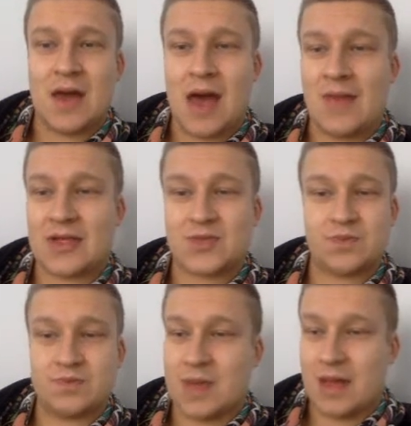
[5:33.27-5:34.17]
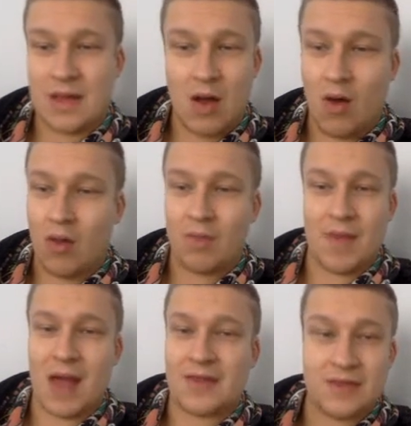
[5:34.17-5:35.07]
and that's
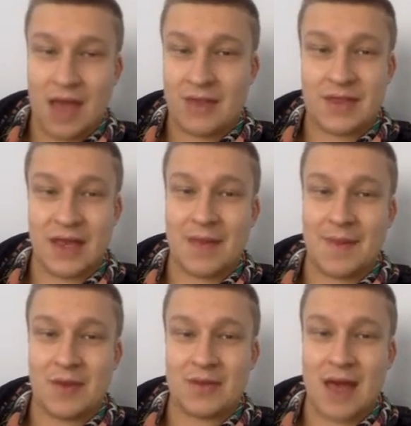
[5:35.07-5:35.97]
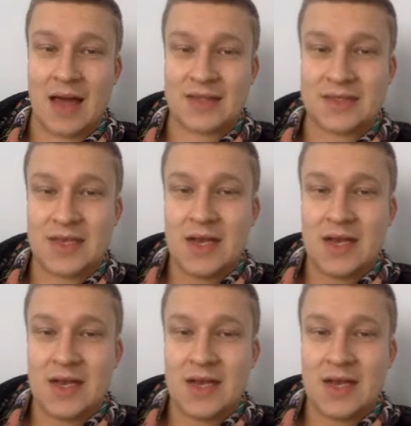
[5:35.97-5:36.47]
all I think about that.